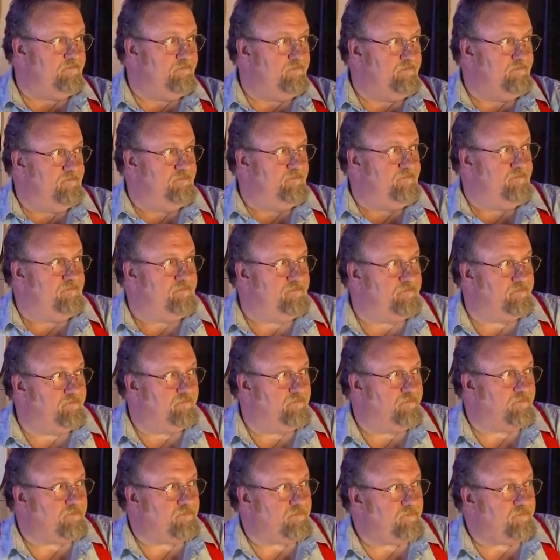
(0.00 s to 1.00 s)
Uh, we
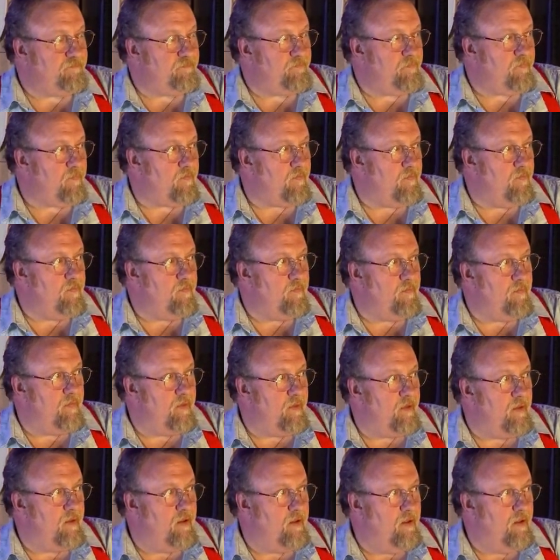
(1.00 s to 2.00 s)
got
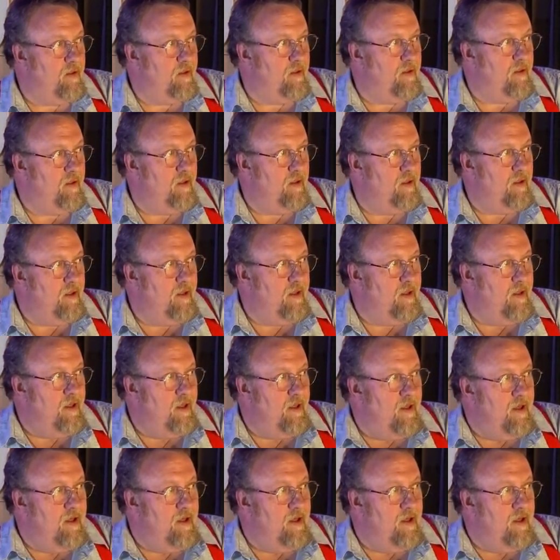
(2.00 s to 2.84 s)
Mandarus Maximus.